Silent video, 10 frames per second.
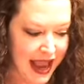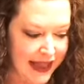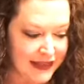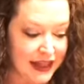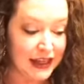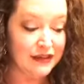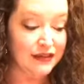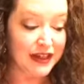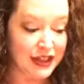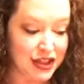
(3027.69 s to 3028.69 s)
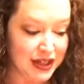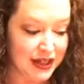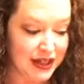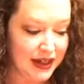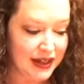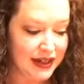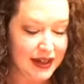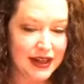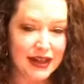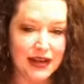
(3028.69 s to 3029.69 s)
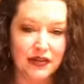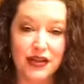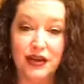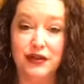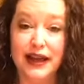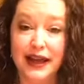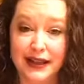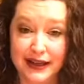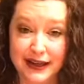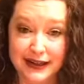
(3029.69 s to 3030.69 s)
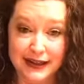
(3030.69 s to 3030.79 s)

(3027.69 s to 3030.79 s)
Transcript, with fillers: and the conviction of their reality.